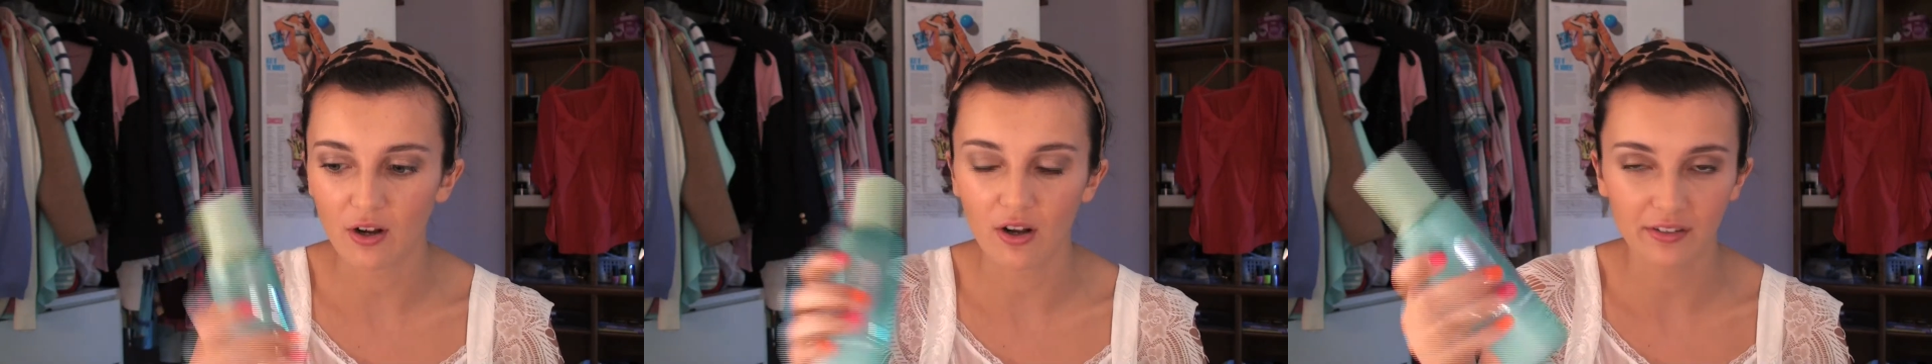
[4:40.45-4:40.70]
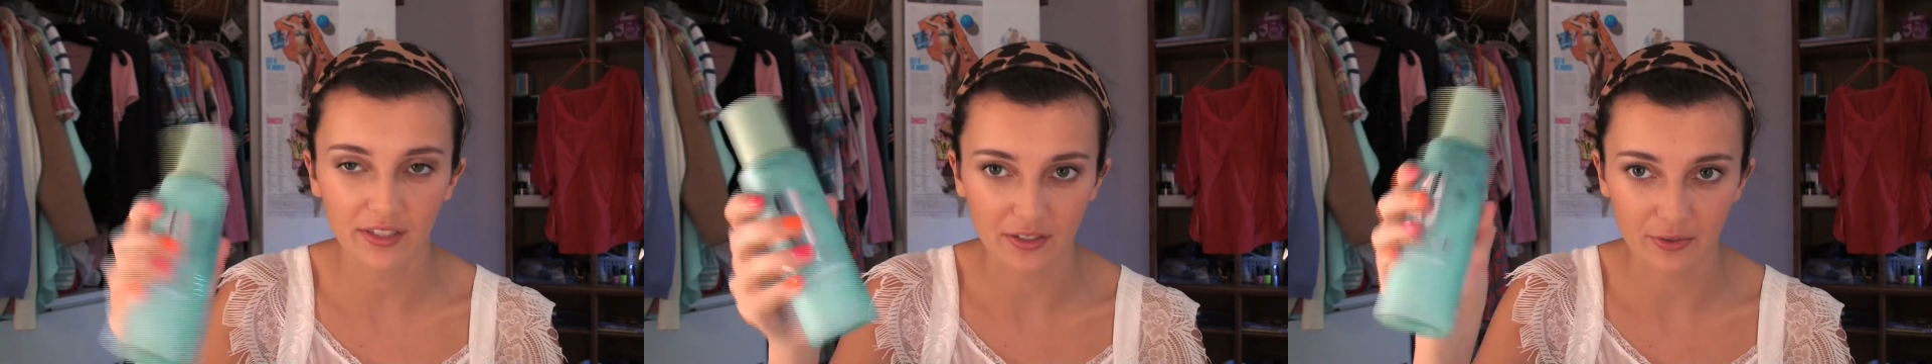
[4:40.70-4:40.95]

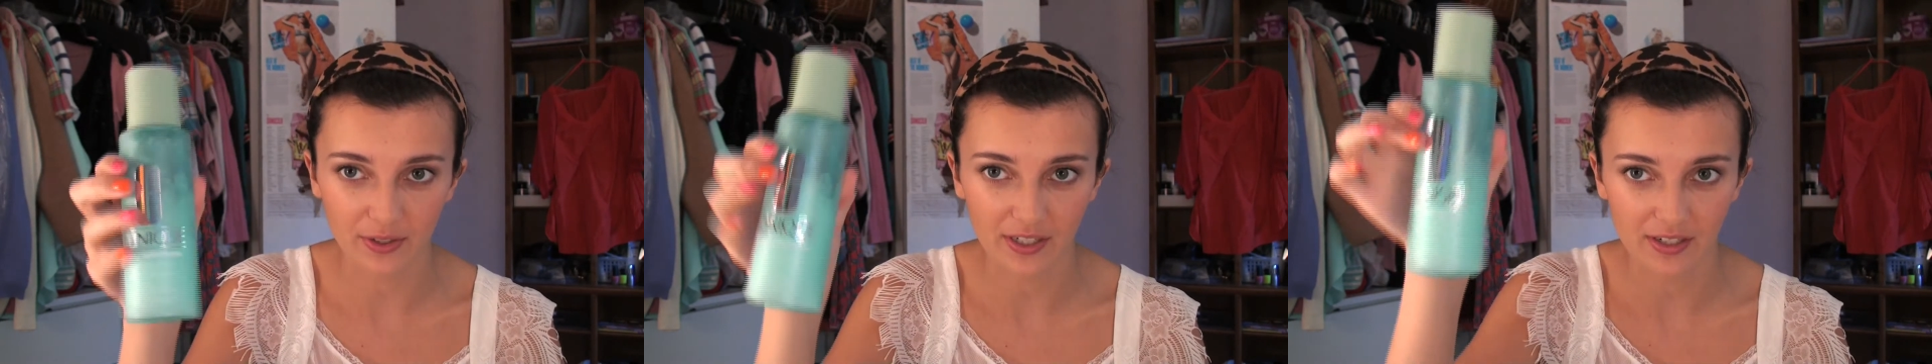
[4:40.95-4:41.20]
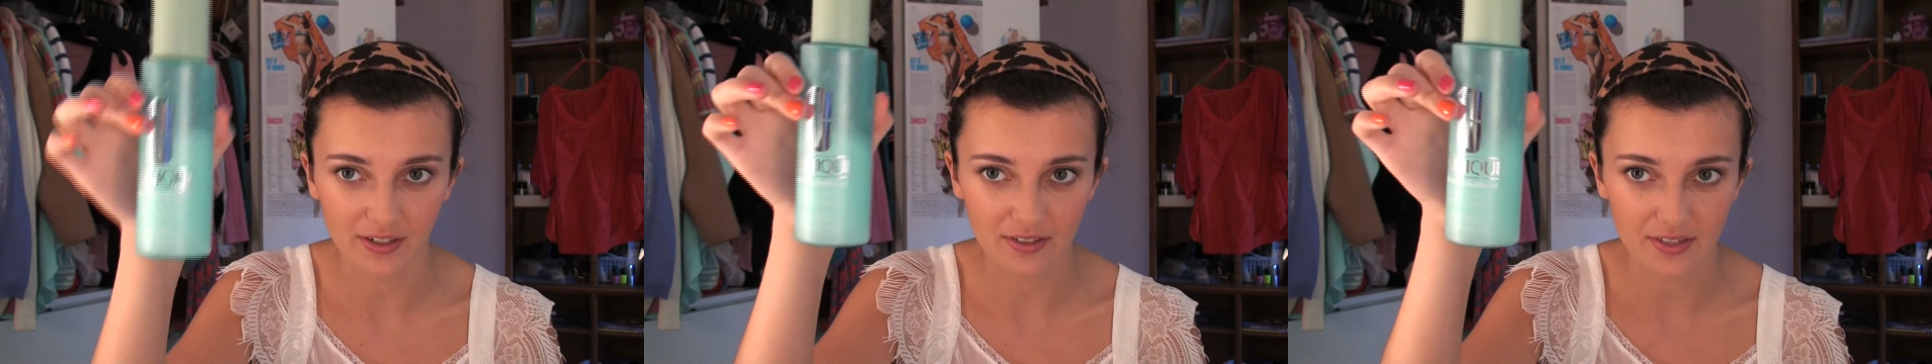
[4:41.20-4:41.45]
all the
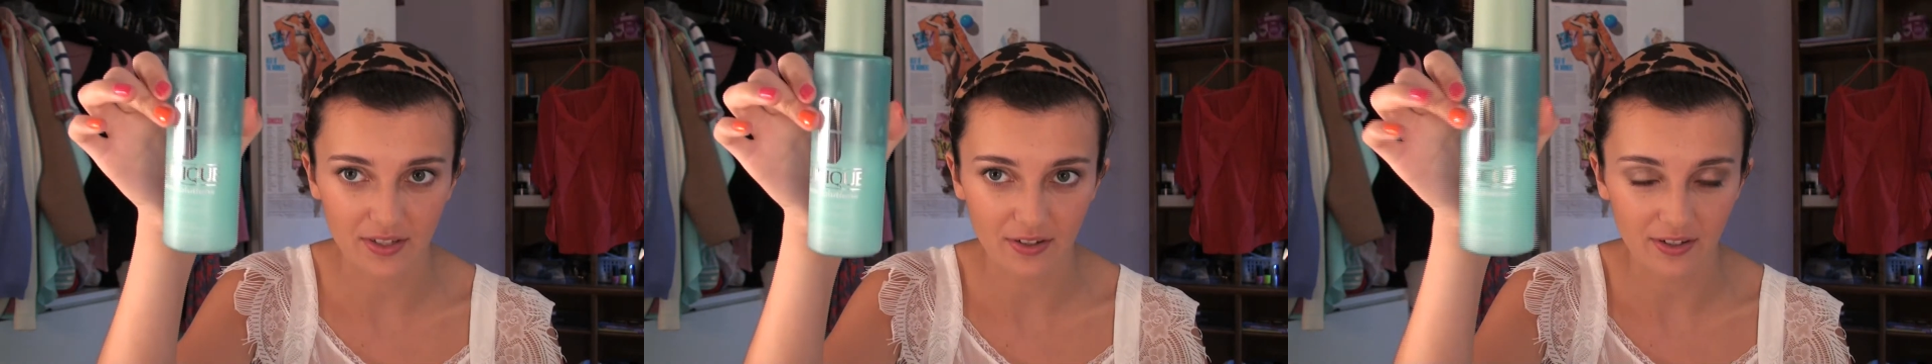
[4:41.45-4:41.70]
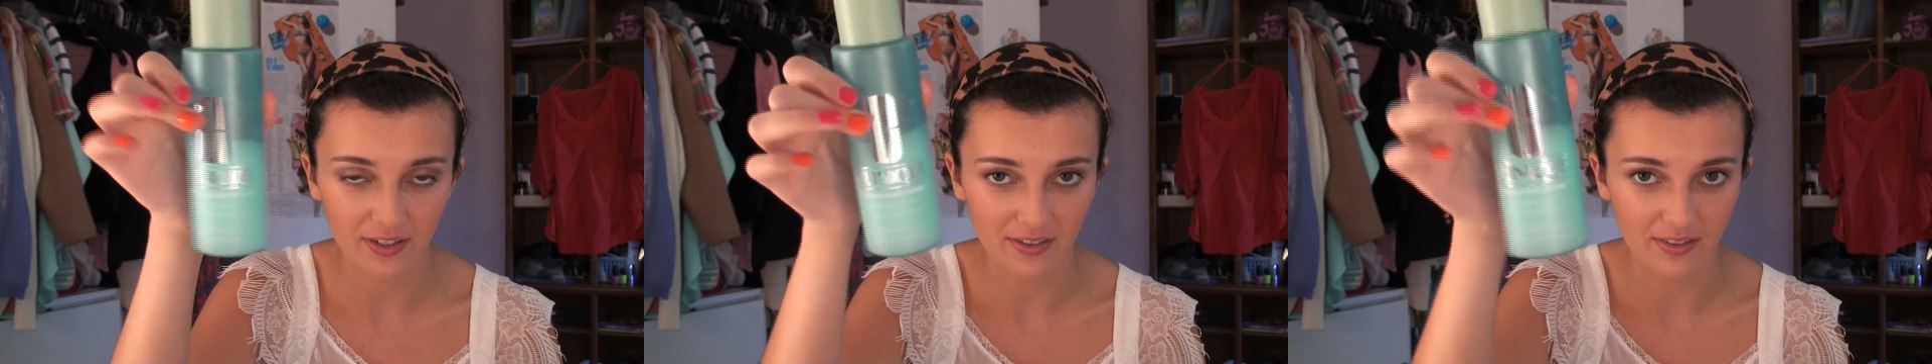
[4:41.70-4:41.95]
ingredients
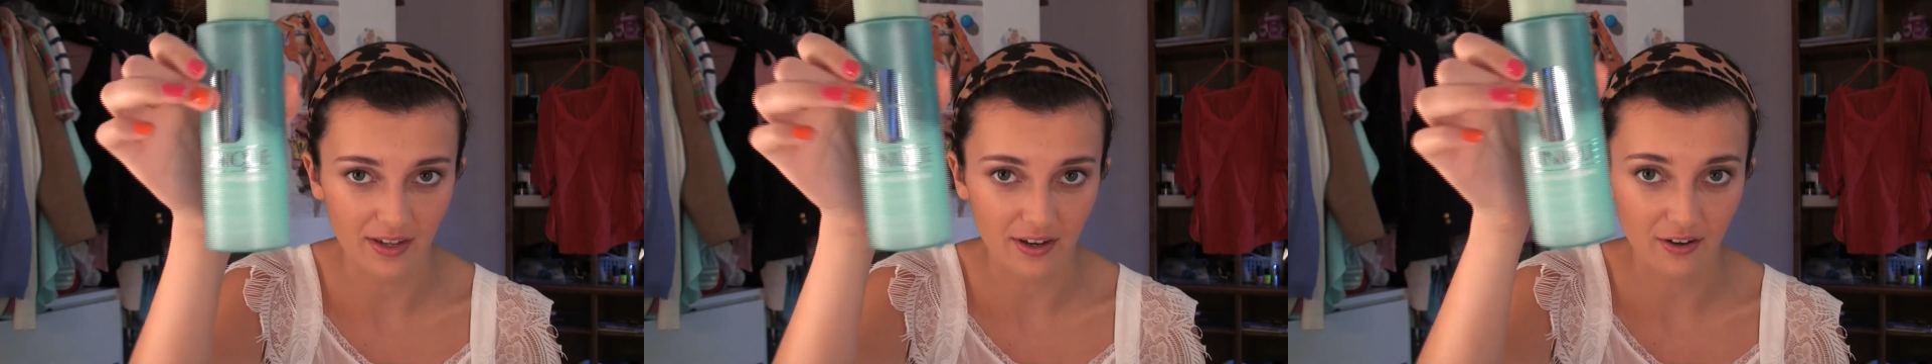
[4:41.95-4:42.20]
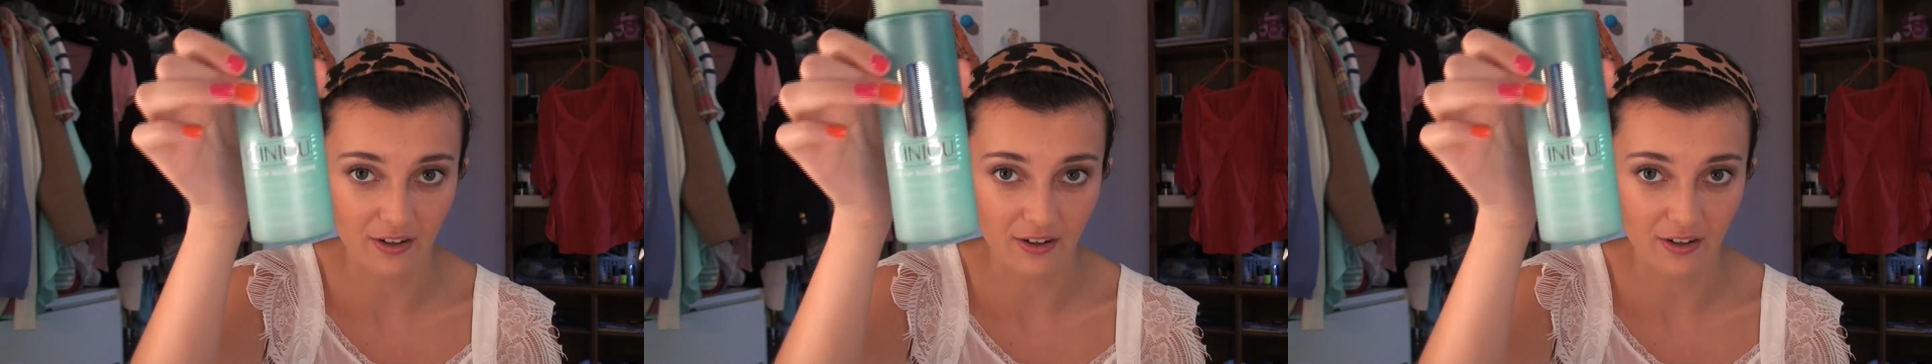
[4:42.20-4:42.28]
are in there